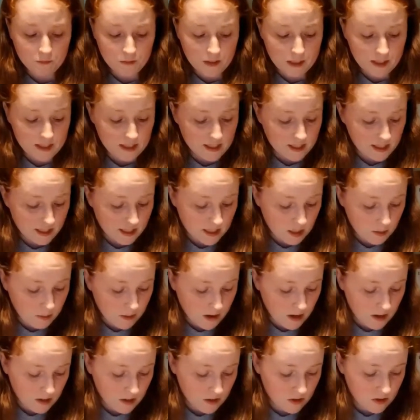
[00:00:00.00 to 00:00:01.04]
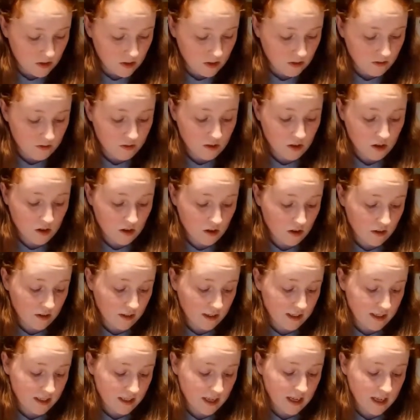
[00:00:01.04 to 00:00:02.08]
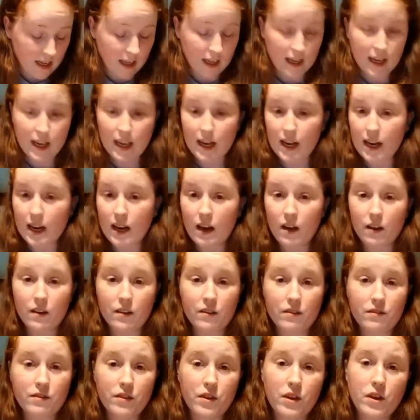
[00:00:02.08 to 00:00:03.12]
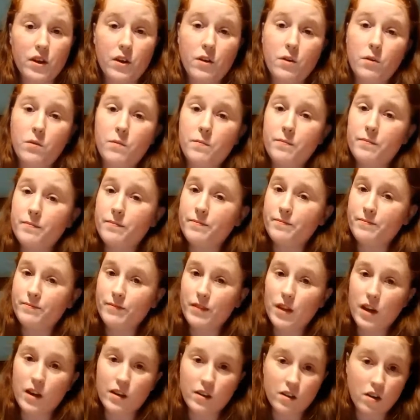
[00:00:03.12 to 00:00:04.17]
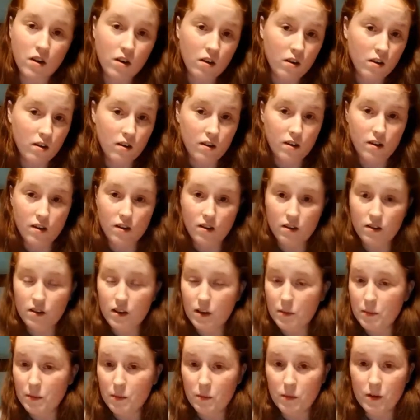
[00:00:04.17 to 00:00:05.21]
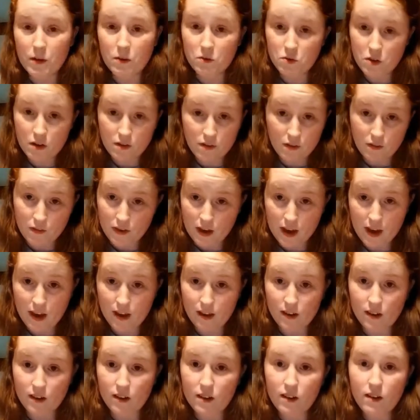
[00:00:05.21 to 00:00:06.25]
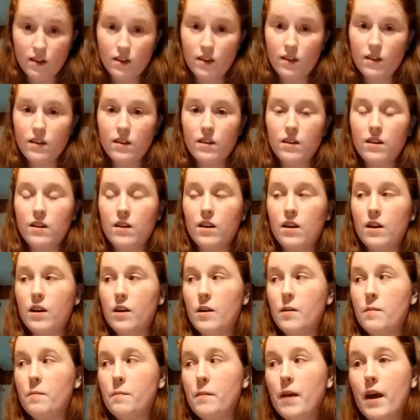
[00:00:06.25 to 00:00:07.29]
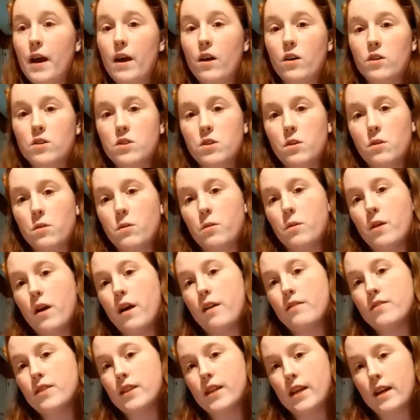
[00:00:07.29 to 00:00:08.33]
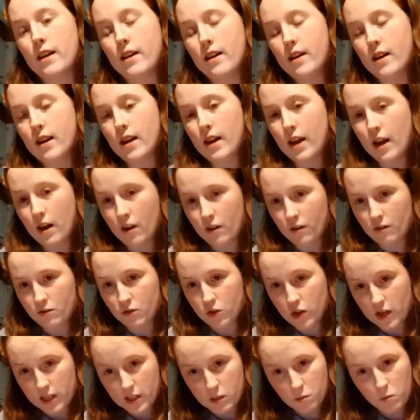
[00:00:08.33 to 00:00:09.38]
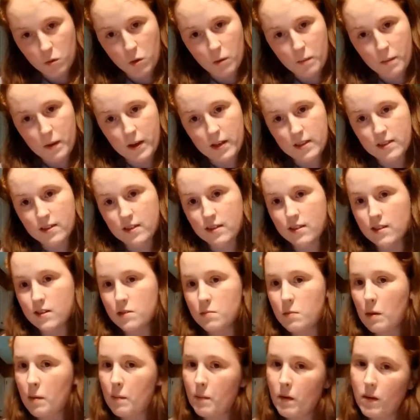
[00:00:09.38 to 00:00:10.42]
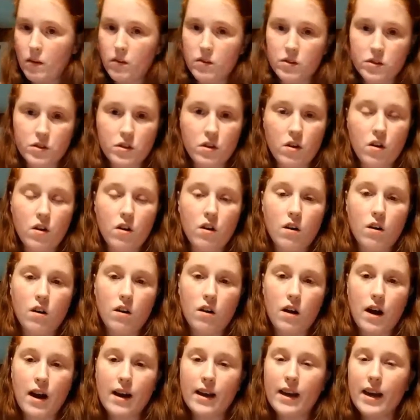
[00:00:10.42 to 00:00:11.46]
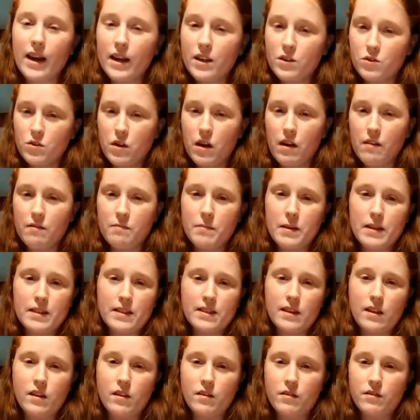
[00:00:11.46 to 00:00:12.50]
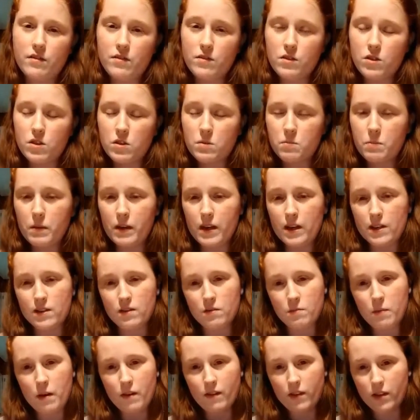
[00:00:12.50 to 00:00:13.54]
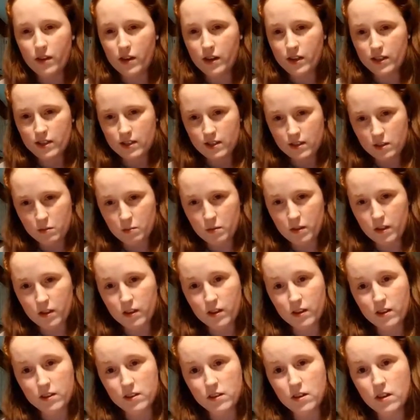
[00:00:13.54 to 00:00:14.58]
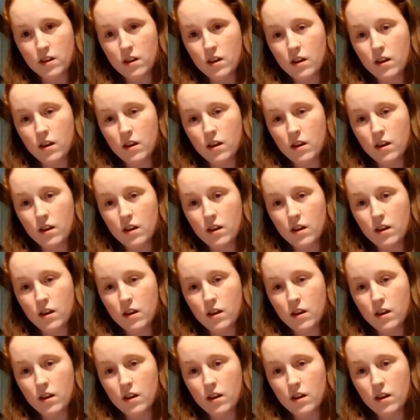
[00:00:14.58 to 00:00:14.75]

it's 60 pounds of dog that's getting in and out of, a car. I mean, we don't drive a van. I also have to get in and out of transport buses, my mother's car. I can't drive myself just because of my various disabilities.